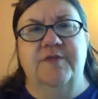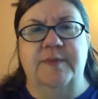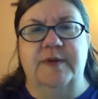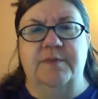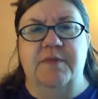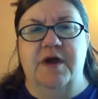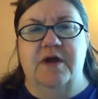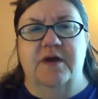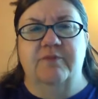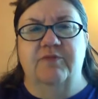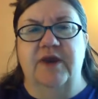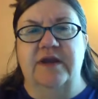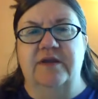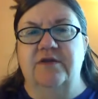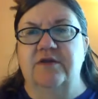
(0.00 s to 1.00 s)
from your mom,
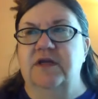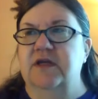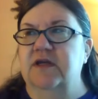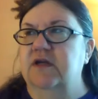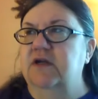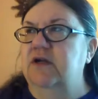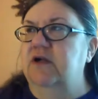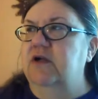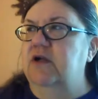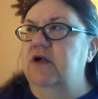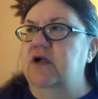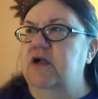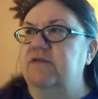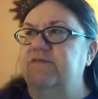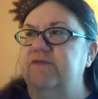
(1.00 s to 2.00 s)
right? You get a
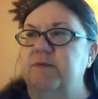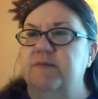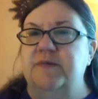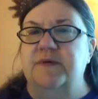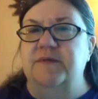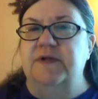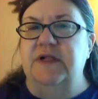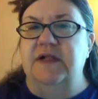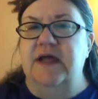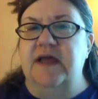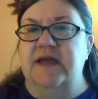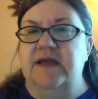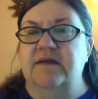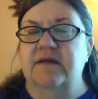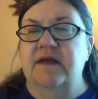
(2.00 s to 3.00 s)
call from a
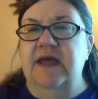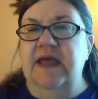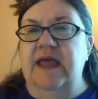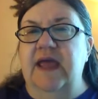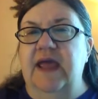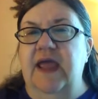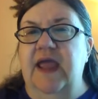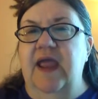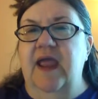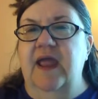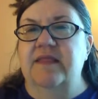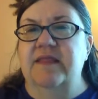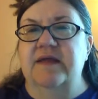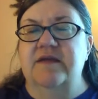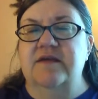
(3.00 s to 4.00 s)
client,
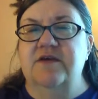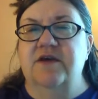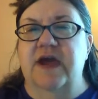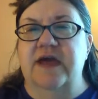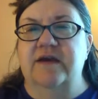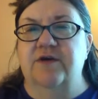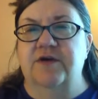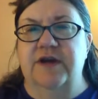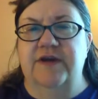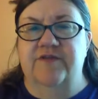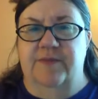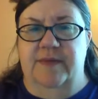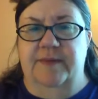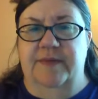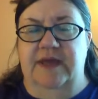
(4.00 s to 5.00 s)
and then you kind of don't hear
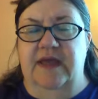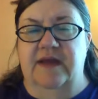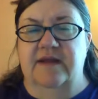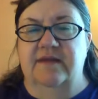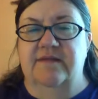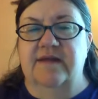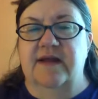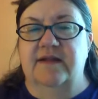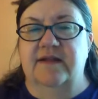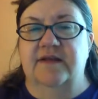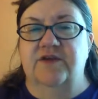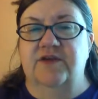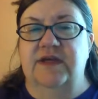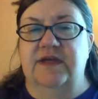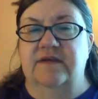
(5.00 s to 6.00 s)
from them again. It's not
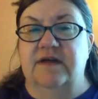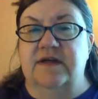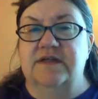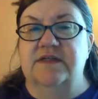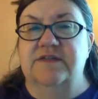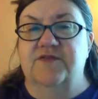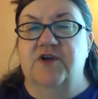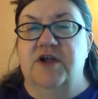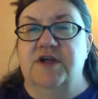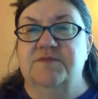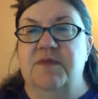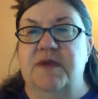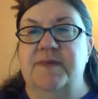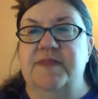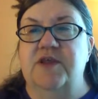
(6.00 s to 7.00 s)
like you get tons of calls.
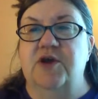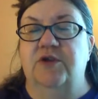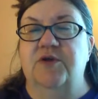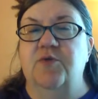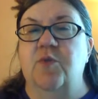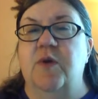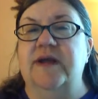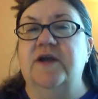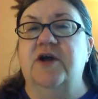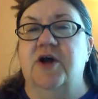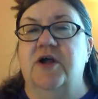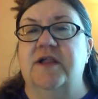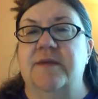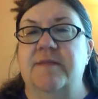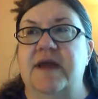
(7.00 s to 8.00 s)
Maybe the only one
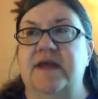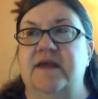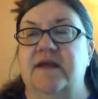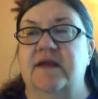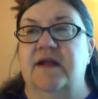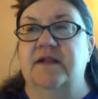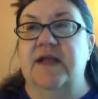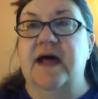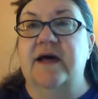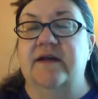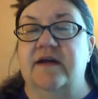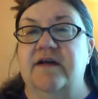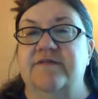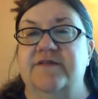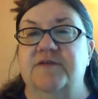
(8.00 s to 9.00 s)
call I might get a lot
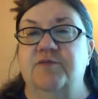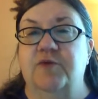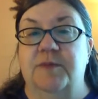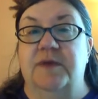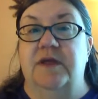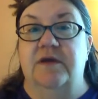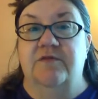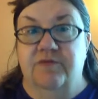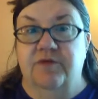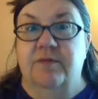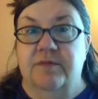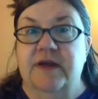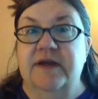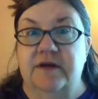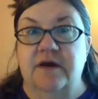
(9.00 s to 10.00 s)
of, it would be
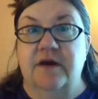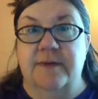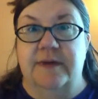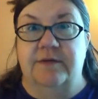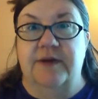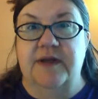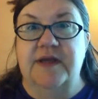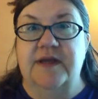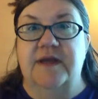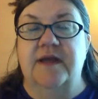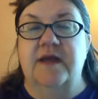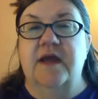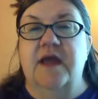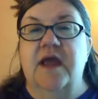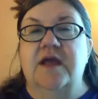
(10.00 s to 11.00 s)
from my dear hubby, right?
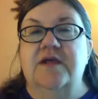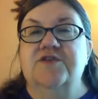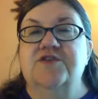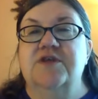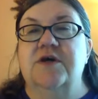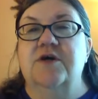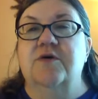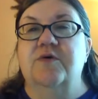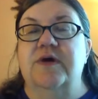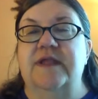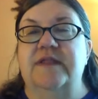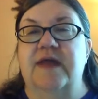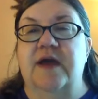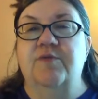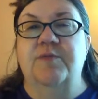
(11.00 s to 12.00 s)
So
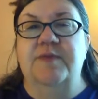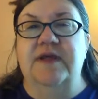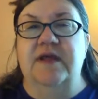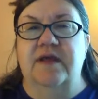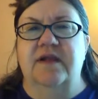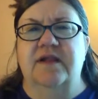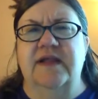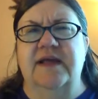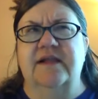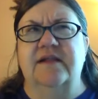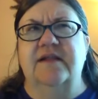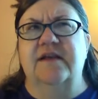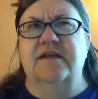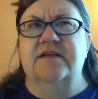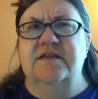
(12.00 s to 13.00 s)
that would be like a
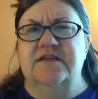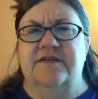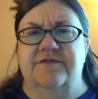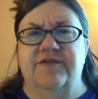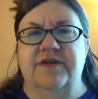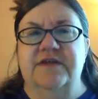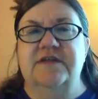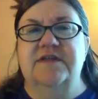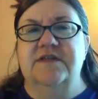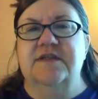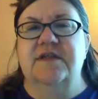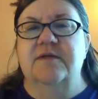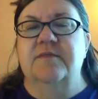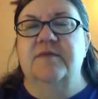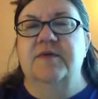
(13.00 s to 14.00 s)
little different. It's a
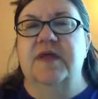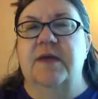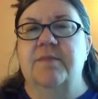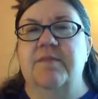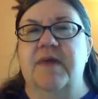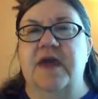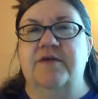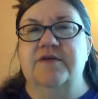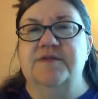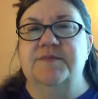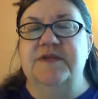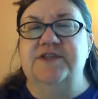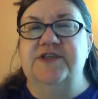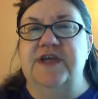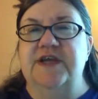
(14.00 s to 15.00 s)
little
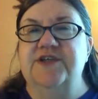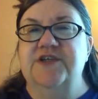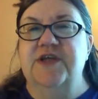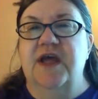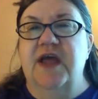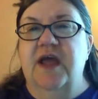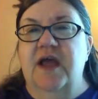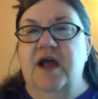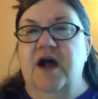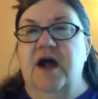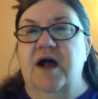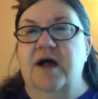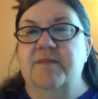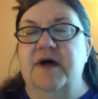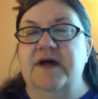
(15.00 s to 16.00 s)
mannerism that changed.
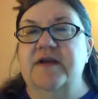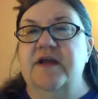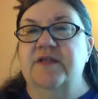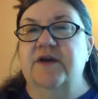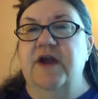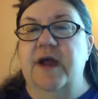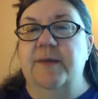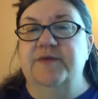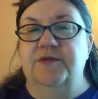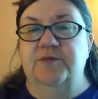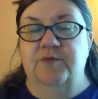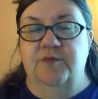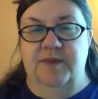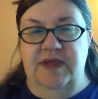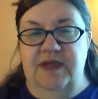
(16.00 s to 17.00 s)
Another
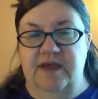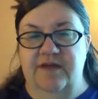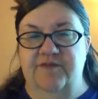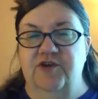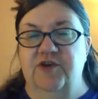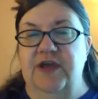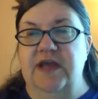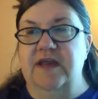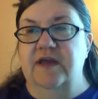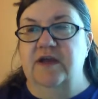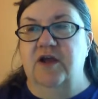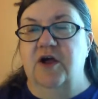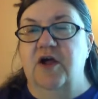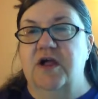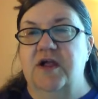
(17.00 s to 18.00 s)
option would be if you're
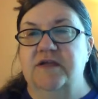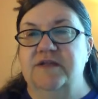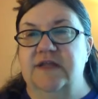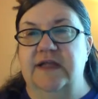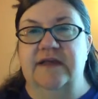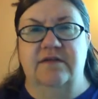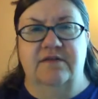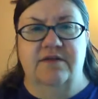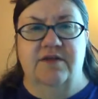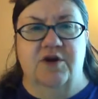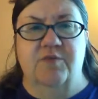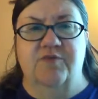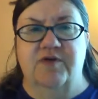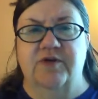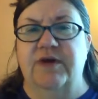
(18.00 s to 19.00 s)
getting calls like to the
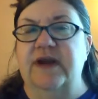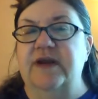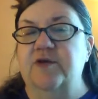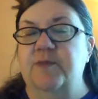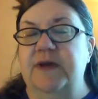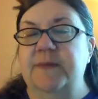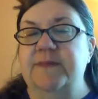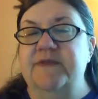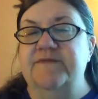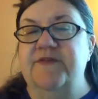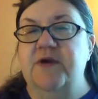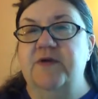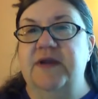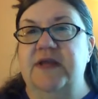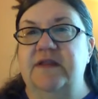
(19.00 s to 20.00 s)
home phone, right? And you pick up the
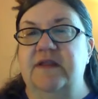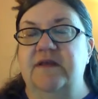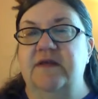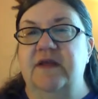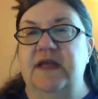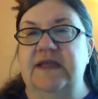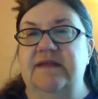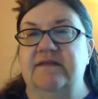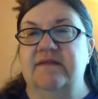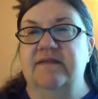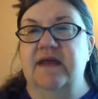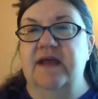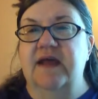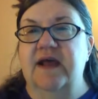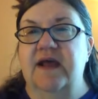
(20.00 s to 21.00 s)
phone and then
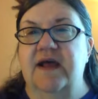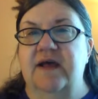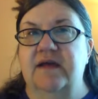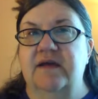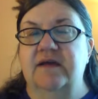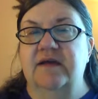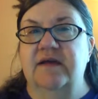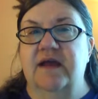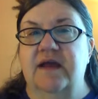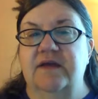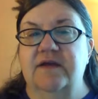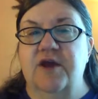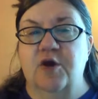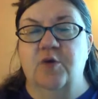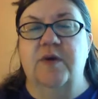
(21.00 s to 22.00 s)
it's no
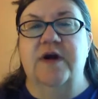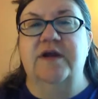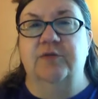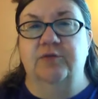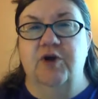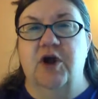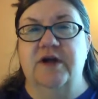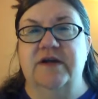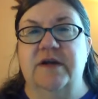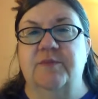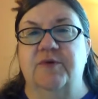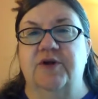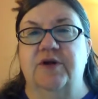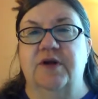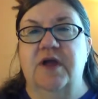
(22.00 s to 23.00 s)
one, a wrong
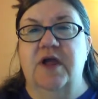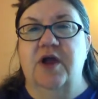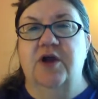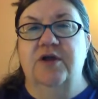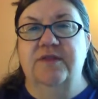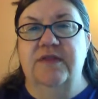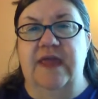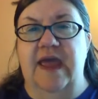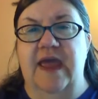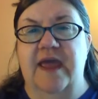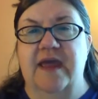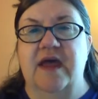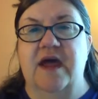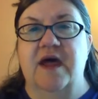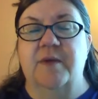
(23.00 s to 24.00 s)
number, they
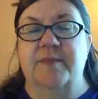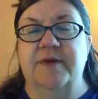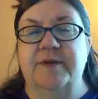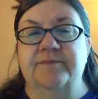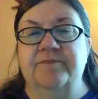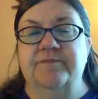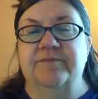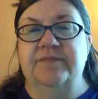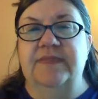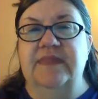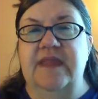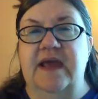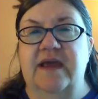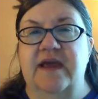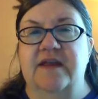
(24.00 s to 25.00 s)
hang up,
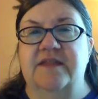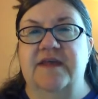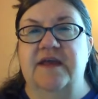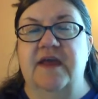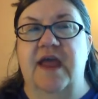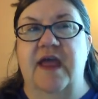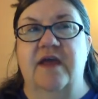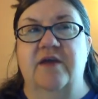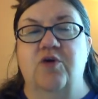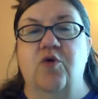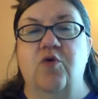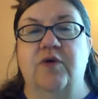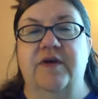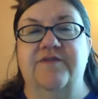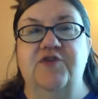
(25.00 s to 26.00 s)
that kind of thing. And
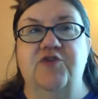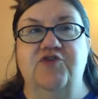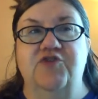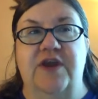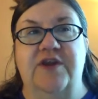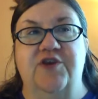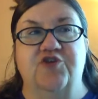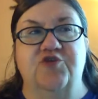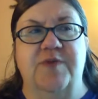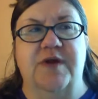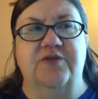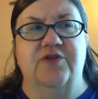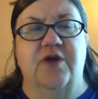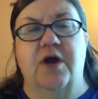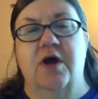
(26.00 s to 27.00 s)
or if you say to your
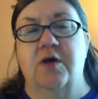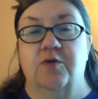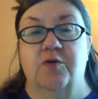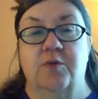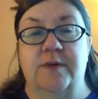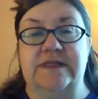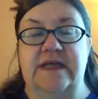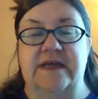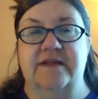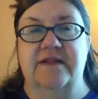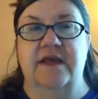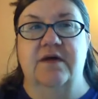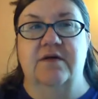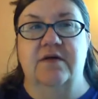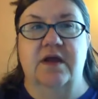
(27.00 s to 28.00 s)
spouse, "Oh, who was that?" and
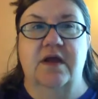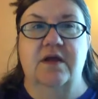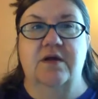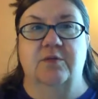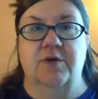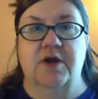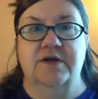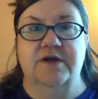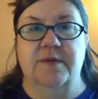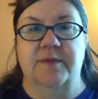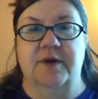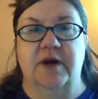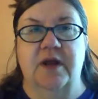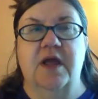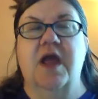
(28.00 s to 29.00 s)
they go, "Oh, wrong
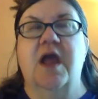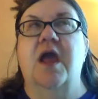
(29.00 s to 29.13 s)
number,"